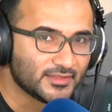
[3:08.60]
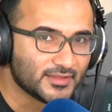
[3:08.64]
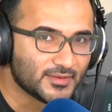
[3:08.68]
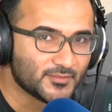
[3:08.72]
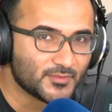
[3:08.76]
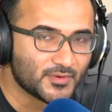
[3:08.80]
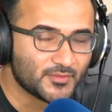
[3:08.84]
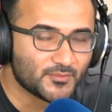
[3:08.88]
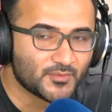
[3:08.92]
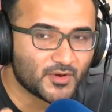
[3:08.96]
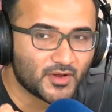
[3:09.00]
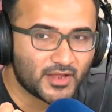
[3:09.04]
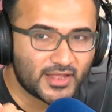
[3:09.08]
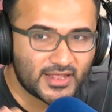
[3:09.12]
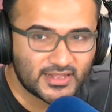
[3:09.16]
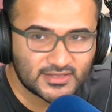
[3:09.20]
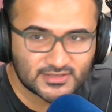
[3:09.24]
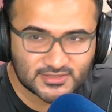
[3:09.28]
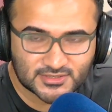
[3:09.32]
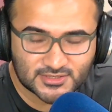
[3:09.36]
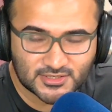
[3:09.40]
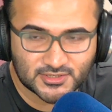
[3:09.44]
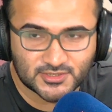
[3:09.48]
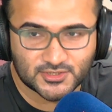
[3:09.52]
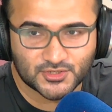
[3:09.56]
that when we're
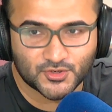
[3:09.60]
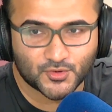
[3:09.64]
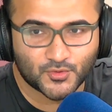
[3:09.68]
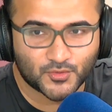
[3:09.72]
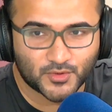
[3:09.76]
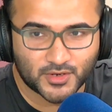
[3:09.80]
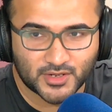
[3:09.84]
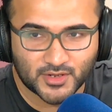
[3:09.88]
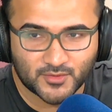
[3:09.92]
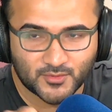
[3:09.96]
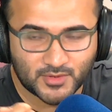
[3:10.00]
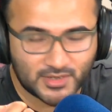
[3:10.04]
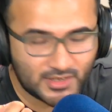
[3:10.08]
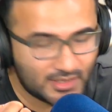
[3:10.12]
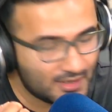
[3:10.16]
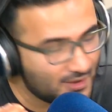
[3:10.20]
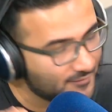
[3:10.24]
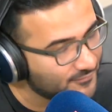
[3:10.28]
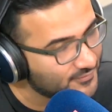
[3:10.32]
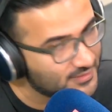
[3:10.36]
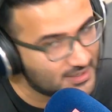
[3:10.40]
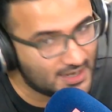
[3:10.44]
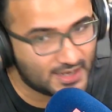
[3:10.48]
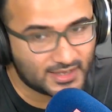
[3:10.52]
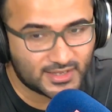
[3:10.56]
Insta storing, we
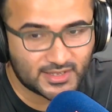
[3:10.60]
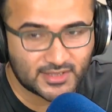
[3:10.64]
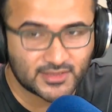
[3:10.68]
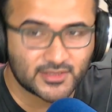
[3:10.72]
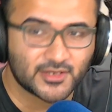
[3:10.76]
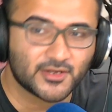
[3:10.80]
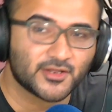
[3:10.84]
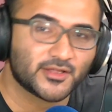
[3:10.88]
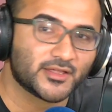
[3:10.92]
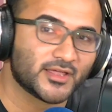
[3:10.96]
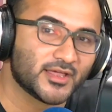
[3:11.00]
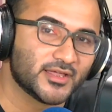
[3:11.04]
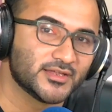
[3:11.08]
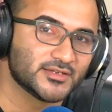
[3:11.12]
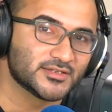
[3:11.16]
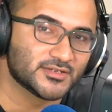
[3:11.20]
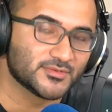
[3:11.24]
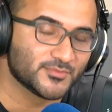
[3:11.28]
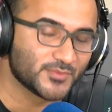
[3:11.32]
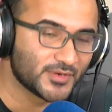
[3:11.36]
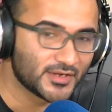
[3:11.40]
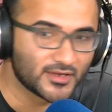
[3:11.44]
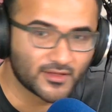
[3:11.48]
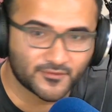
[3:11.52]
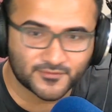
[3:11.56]
love tagging the
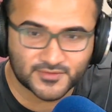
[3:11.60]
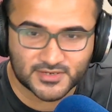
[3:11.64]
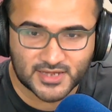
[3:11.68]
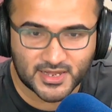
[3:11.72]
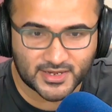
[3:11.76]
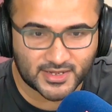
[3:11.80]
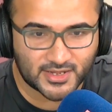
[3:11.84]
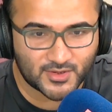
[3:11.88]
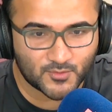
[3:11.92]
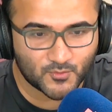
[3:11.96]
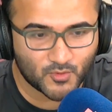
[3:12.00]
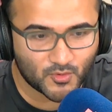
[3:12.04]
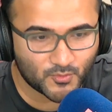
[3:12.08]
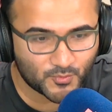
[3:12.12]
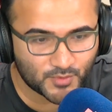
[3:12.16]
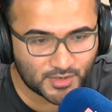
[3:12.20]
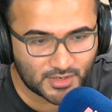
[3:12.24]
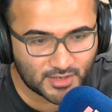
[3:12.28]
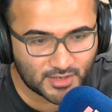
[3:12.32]
location, we love tagging what we